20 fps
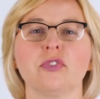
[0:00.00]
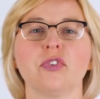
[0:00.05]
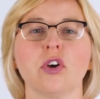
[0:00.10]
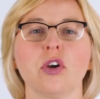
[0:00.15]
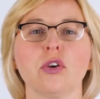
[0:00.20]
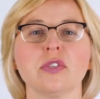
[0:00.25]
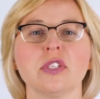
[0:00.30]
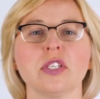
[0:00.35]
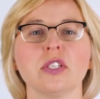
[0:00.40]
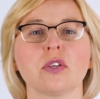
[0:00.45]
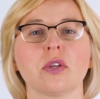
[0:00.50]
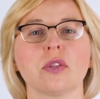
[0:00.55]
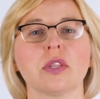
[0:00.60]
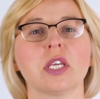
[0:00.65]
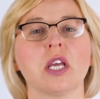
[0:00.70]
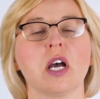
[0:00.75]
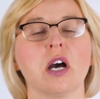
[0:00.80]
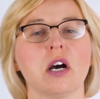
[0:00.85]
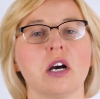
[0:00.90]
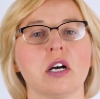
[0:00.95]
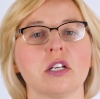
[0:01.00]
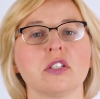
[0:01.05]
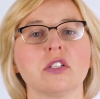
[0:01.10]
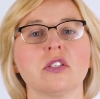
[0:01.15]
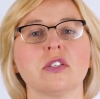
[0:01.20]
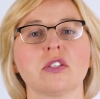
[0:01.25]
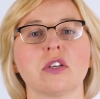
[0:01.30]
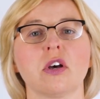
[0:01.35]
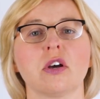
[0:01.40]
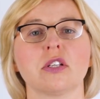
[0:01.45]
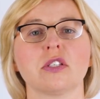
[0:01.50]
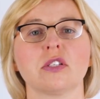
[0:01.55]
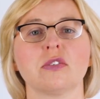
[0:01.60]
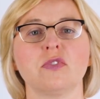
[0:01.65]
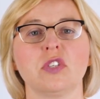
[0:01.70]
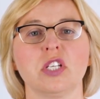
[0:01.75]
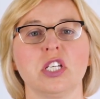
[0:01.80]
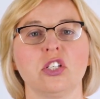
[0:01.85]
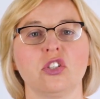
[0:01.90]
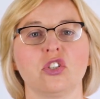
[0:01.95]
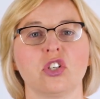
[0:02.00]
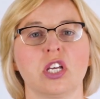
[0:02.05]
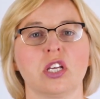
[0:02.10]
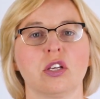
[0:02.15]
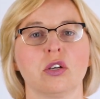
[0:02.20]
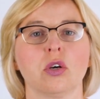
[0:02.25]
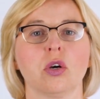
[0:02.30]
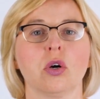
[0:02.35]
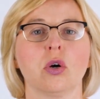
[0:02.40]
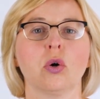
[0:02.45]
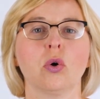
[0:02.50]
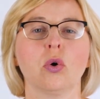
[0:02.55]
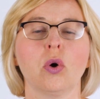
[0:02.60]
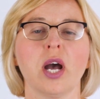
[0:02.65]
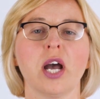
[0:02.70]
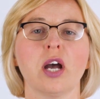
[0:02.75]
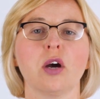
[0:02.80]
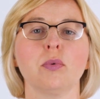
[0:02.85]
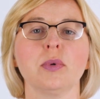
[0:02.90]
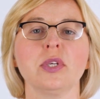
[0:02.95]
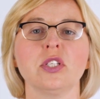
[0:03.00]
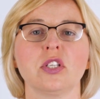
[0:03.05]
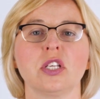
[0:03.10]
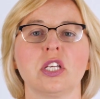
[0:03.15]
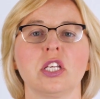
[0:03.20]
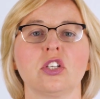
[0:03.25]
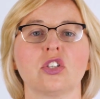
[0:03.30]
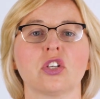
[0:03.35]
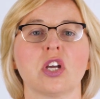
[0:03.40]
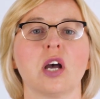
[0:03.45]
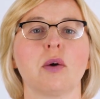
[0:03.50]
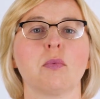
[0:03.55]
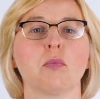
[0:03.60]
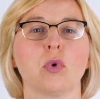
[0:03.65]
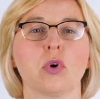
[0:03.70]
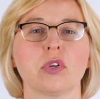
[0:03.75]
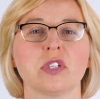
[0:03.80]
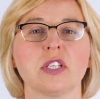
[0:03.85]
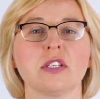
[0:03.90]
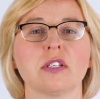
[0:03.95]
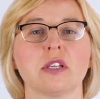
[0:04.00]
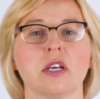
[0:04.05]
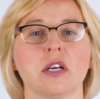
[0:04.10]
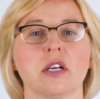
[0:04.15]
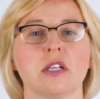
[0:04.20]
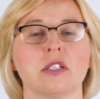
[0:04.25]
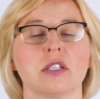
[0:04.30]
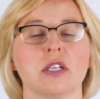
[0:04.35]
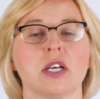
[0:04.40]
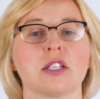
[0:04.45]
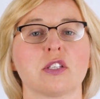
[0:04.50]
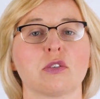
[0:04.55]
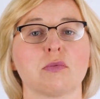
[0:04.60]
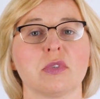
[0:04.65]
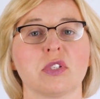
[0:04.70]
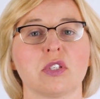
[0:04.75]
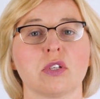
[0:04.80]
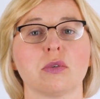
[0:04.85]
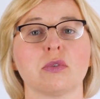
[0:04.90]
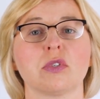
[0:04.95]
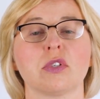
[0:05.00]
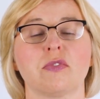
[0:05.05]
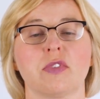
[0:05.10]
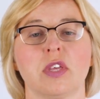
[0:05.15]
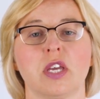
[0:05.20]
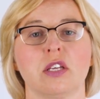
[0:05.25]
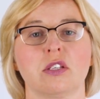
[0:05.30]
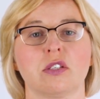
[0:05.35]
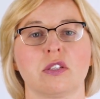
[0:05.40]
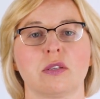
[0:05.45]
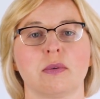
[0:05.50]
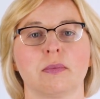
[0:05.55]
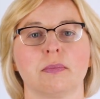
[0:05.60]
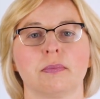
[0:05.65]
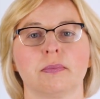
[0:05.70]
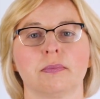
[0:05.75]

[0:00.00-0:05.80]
focuses on the art and science of teaching, or how we teach and what is learned as a result of this.